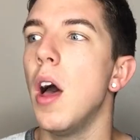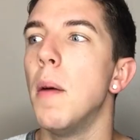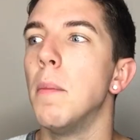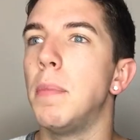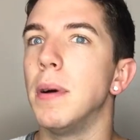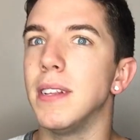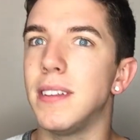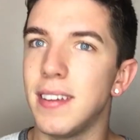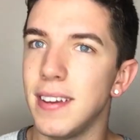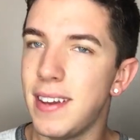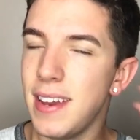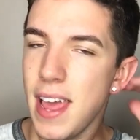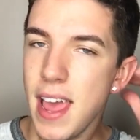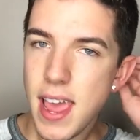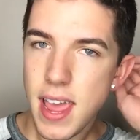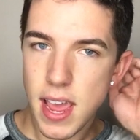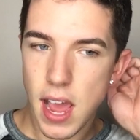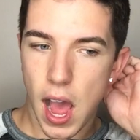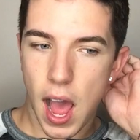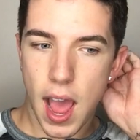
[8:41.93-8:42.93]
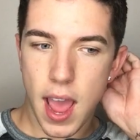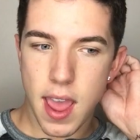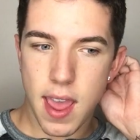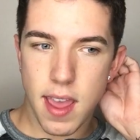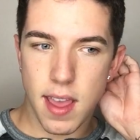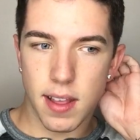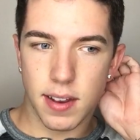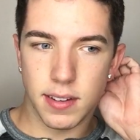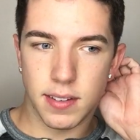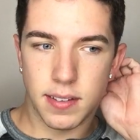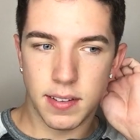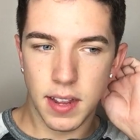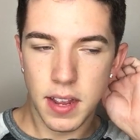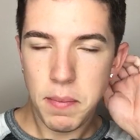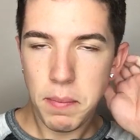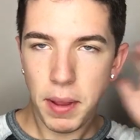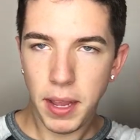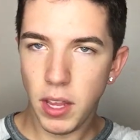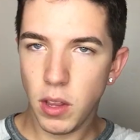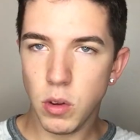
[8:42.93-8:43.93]
But today I did
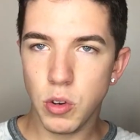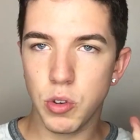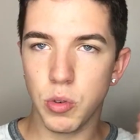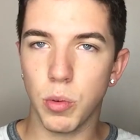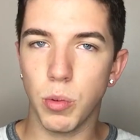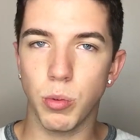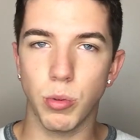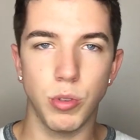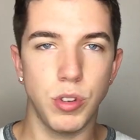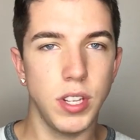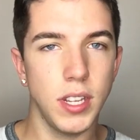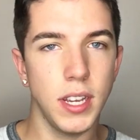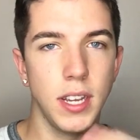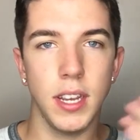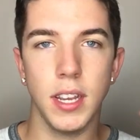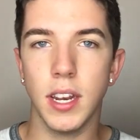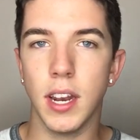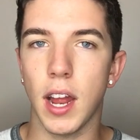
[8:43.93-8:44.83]
my usual routine.